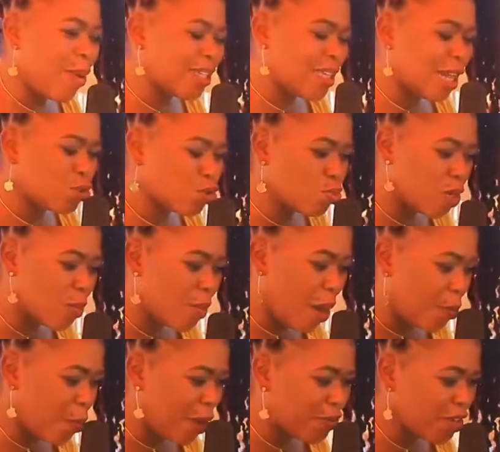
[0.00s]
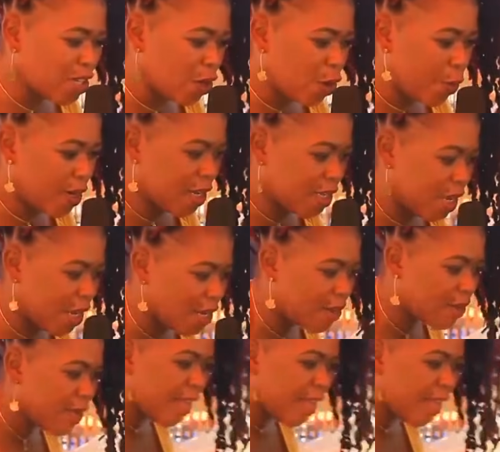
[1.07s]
what you are to me, Mammy, why didn't you want to say?